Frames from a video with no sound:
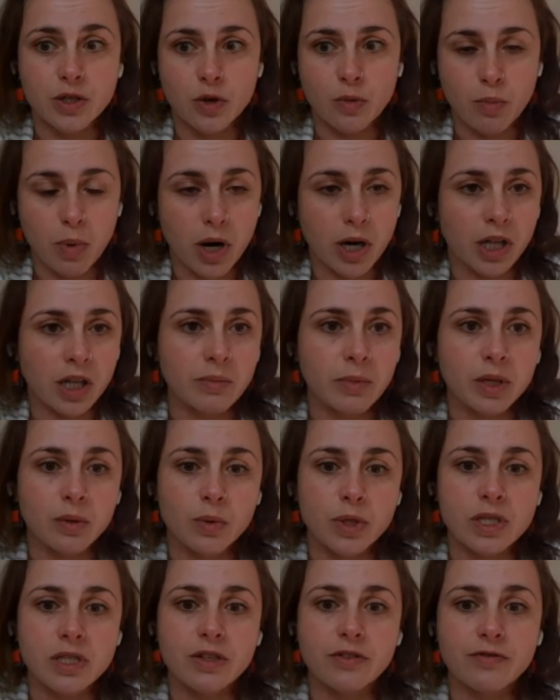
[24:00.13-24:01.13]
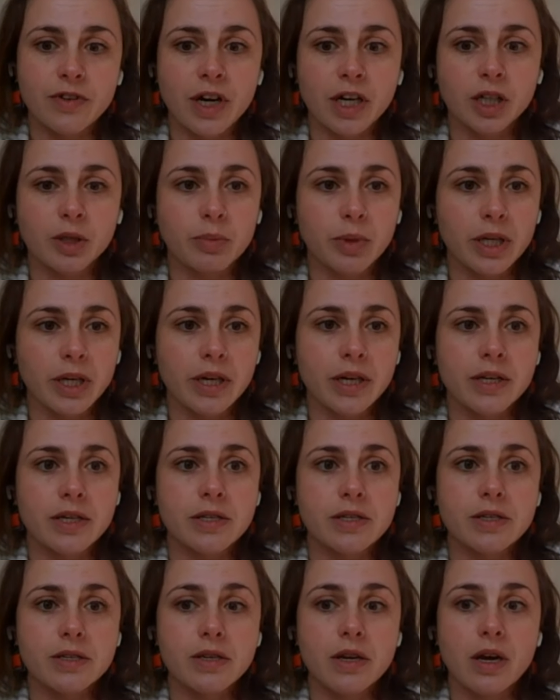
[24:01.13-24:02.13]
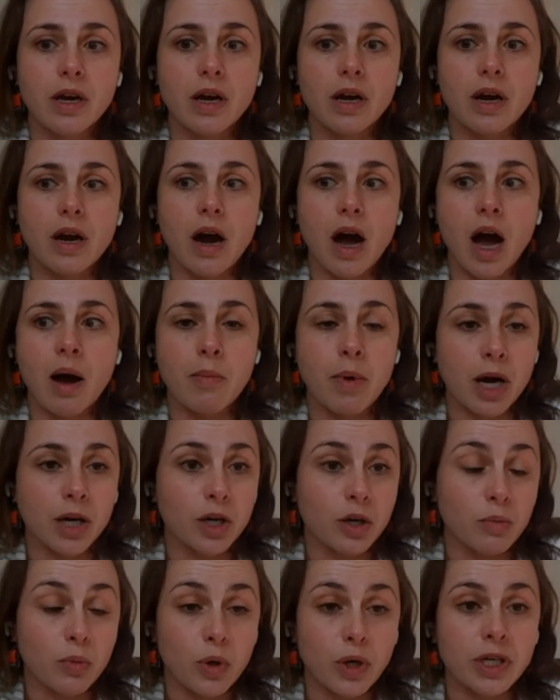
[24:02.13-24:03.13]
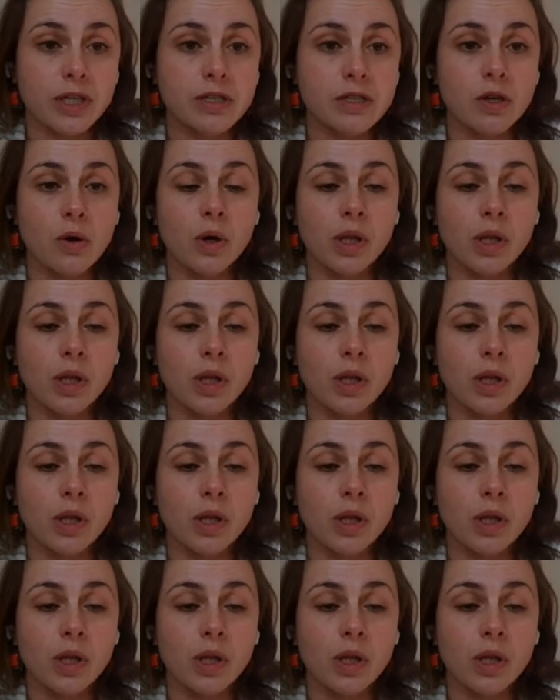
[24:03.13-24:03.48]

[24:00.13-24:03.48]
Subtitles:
So parliament was defunct because under Moïse,